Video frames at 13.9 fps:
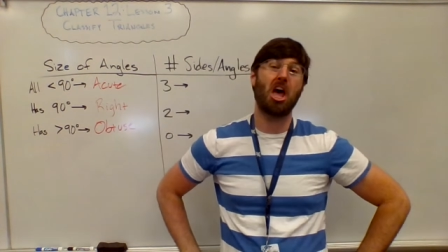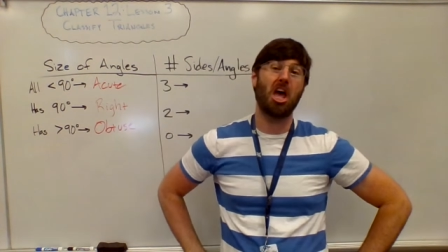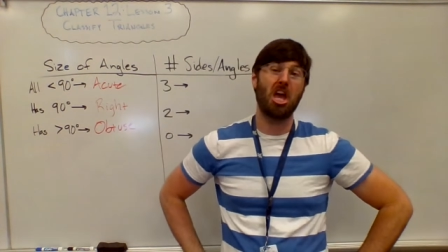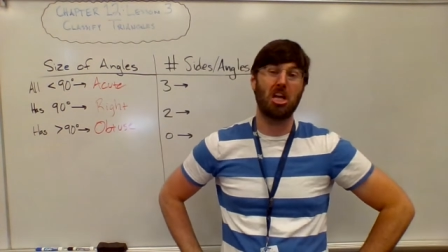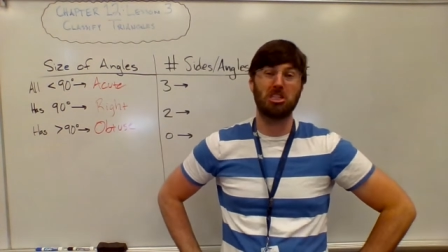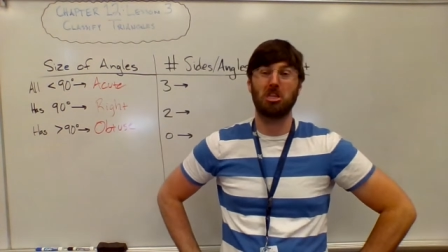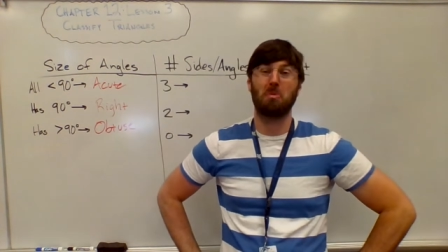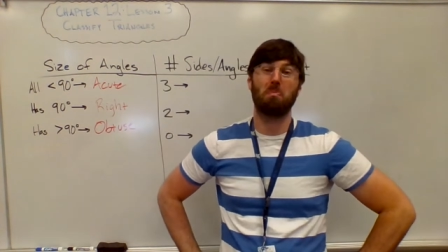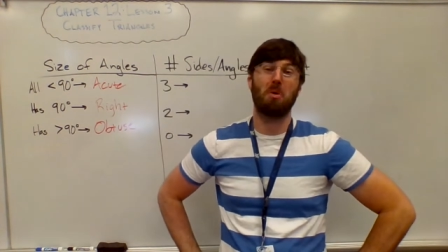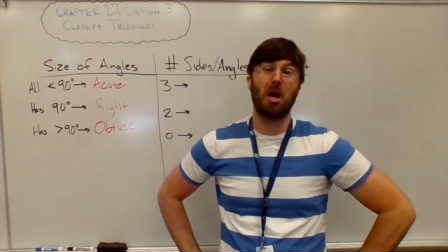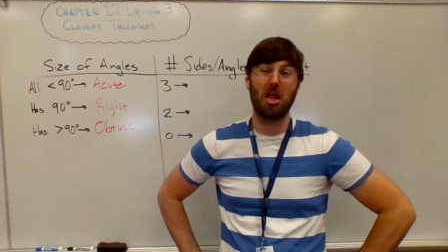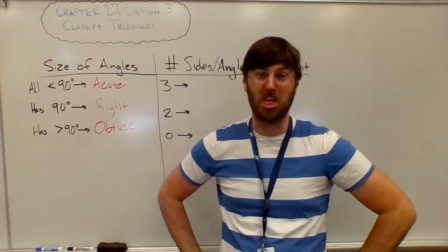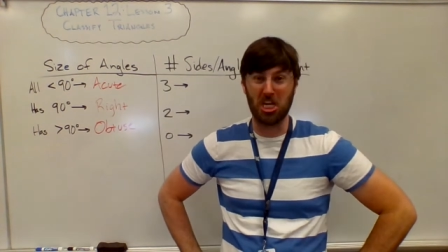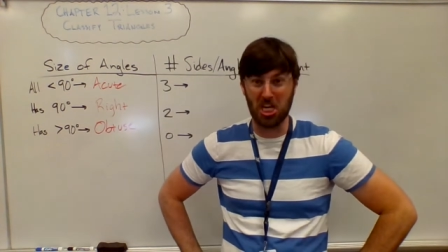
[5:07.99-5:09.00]
it's a
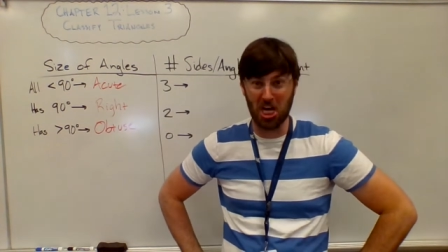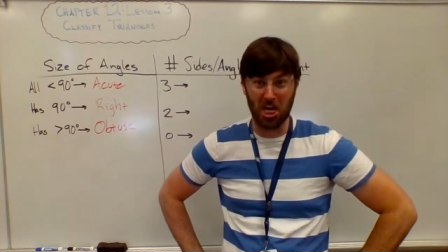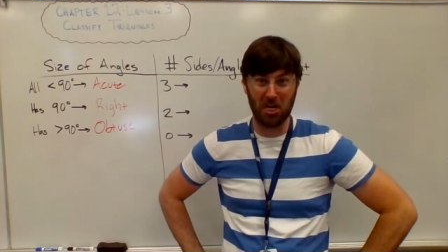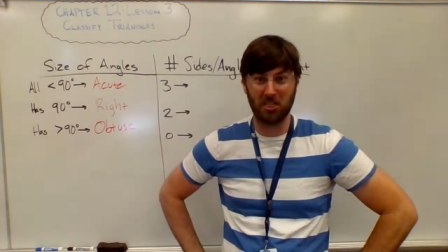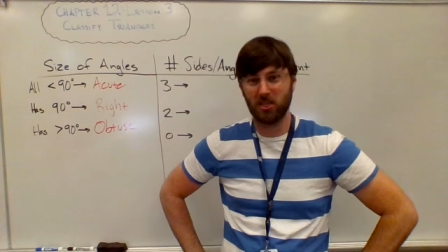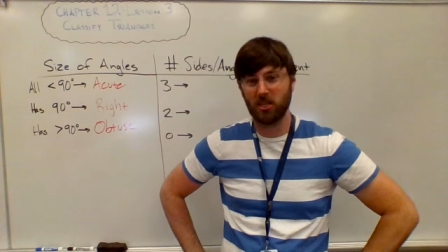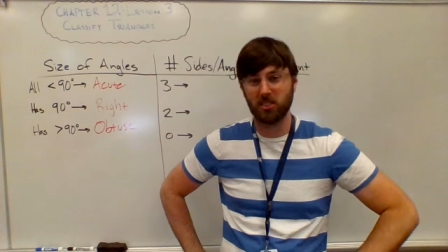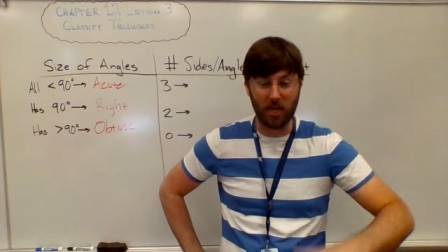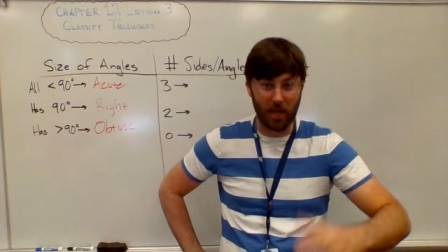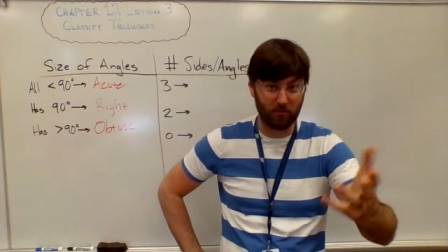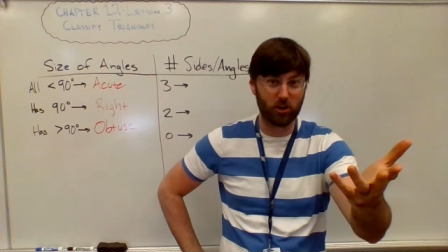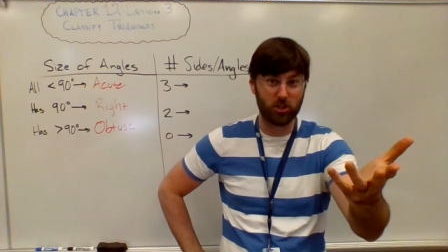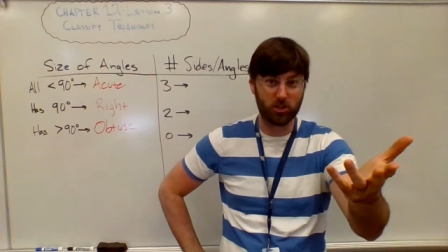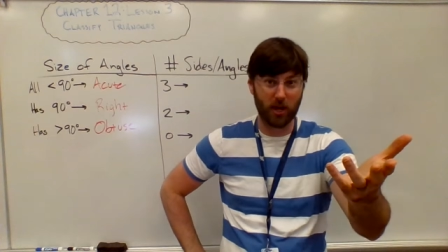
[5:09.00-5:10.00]
polygon because
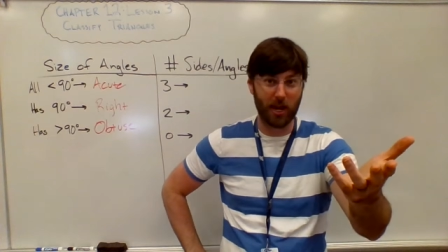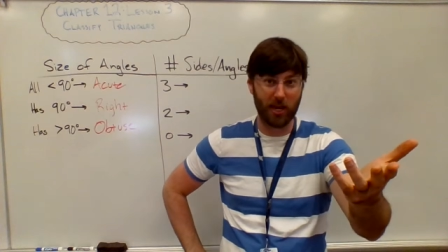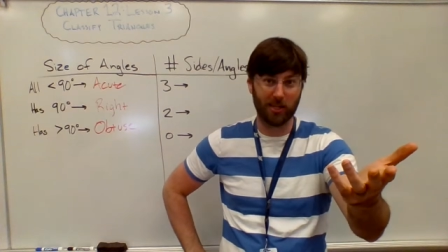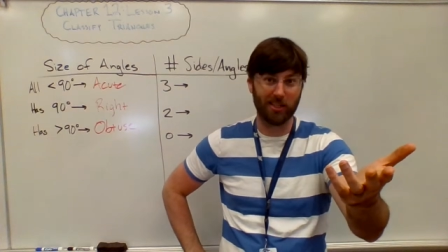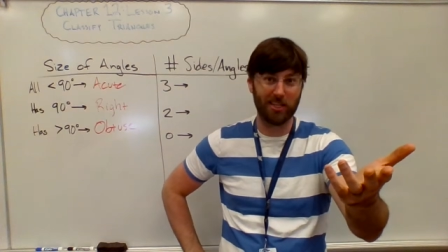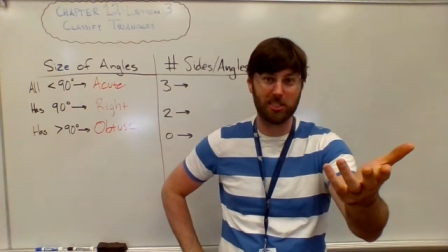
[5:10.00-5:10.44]
every triangle